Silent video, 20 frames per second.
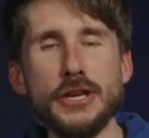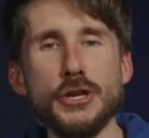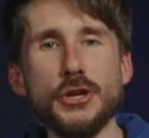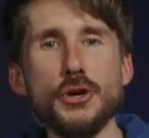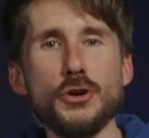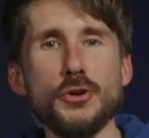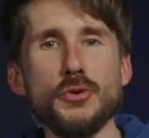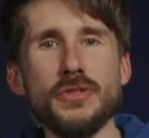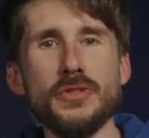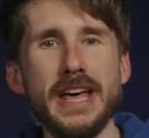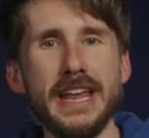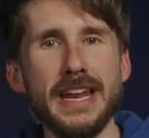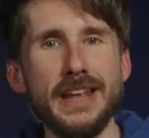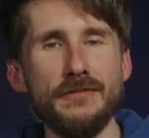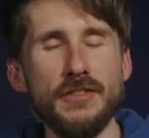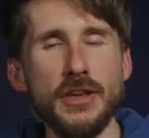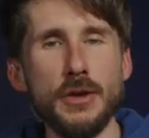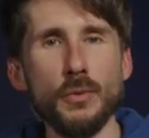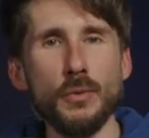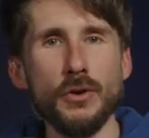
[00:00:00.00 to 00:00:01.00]
knew that
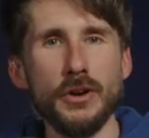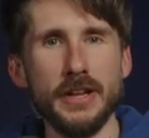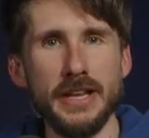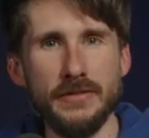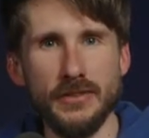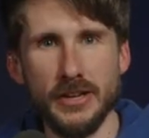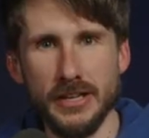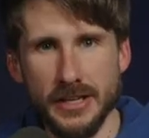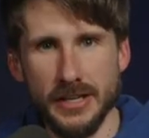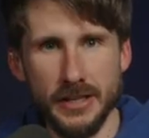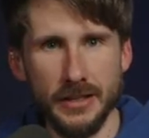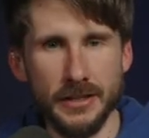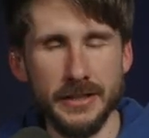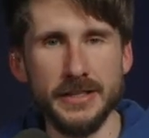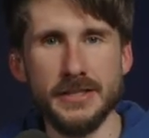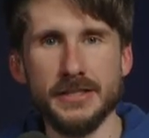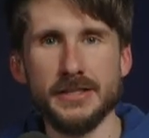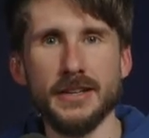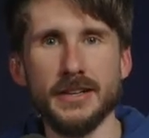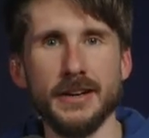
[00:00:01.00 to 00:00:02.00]
if he were to even kill
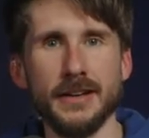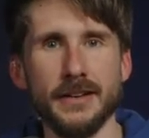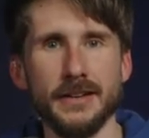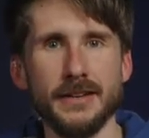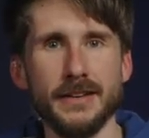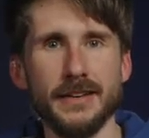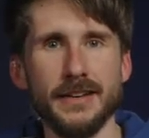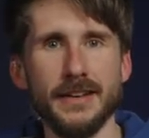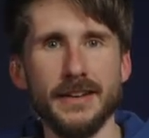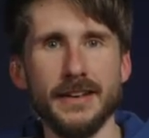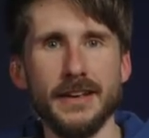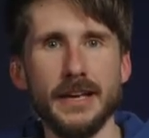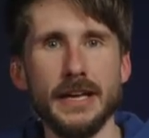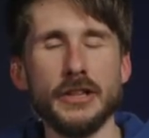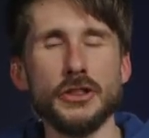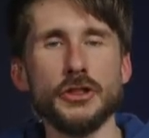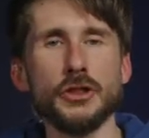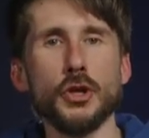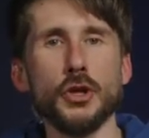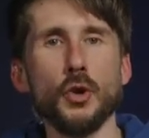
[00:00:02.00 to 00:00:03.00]
his son,
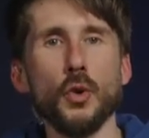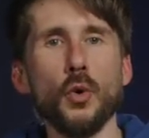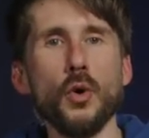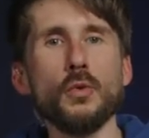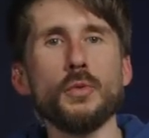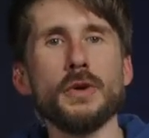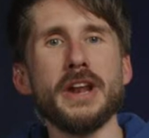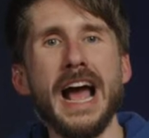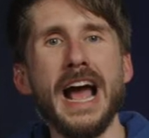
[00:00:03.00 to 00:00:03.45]
the Lord would